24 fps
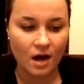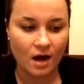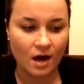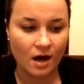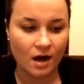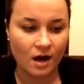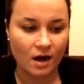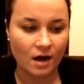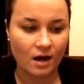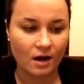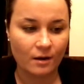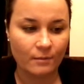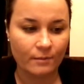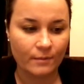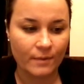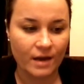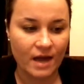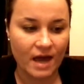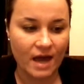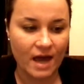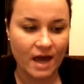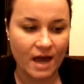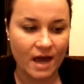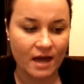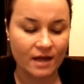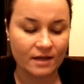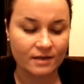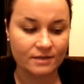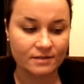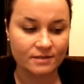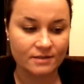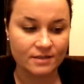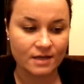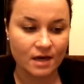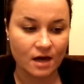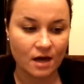
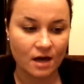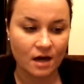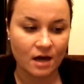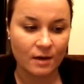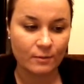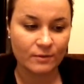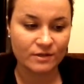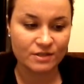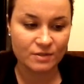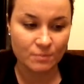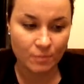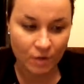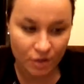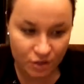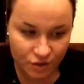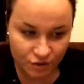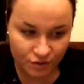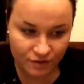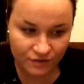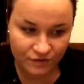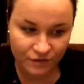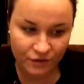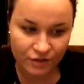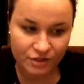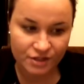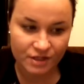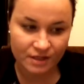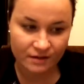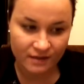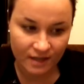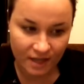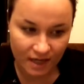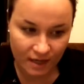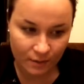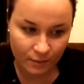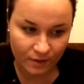I went to Marshall's first,
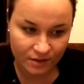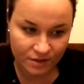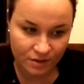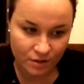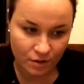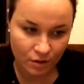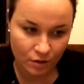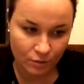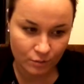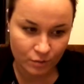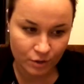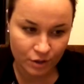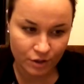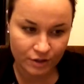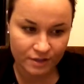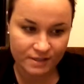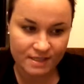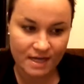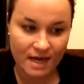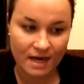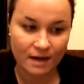and then I went to HomeGoods.